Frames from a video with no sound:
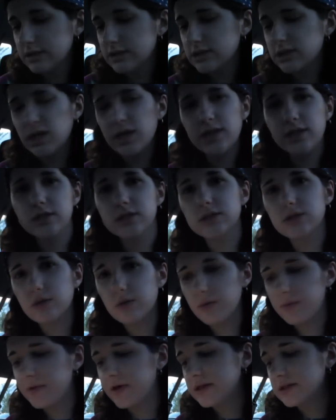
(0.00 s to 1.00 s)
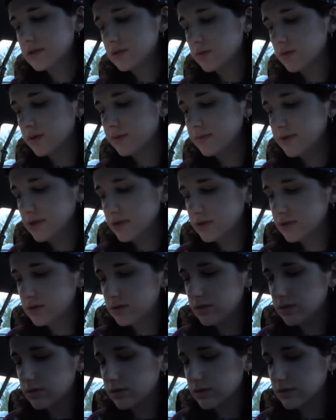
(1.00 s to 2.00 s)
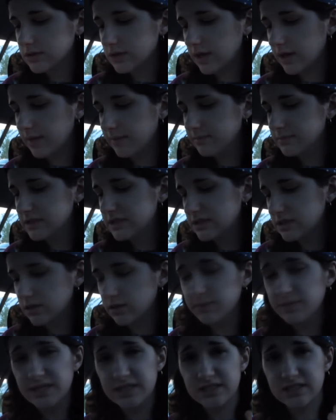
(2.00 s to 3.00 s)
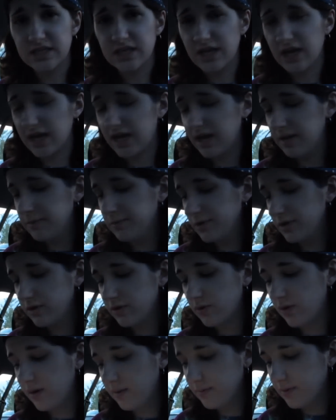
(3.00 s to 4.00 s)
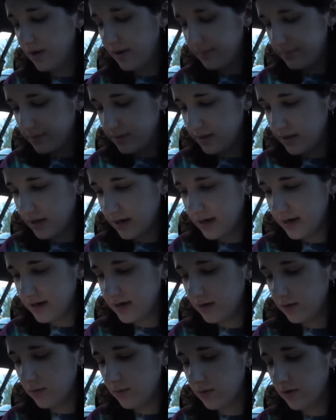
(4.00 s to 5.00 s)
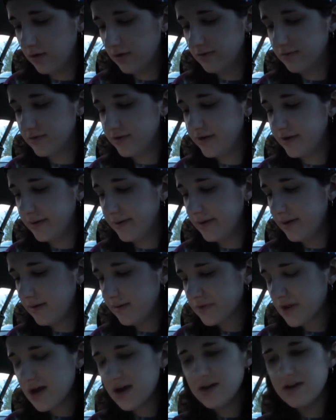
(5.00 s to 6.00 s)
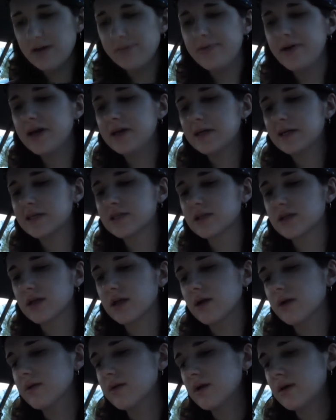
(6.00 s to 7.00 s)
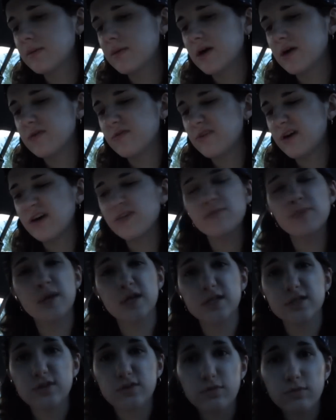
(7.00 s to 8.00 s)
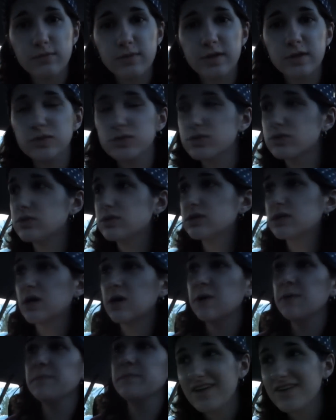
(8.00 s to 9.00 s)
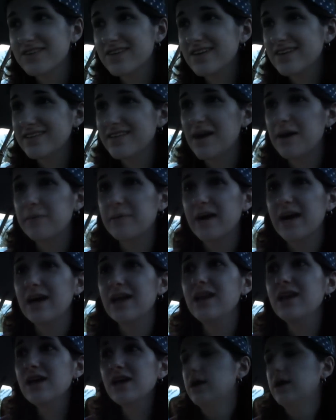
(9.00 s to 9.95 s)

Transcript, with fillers: Slightly slower pace than what I'm used to because I'm still a bit sick. I can't breathe quite properly and I didn't want to overdo it. Yeah, not bad actually. Only about five minutes over my usual time, so that's not bad.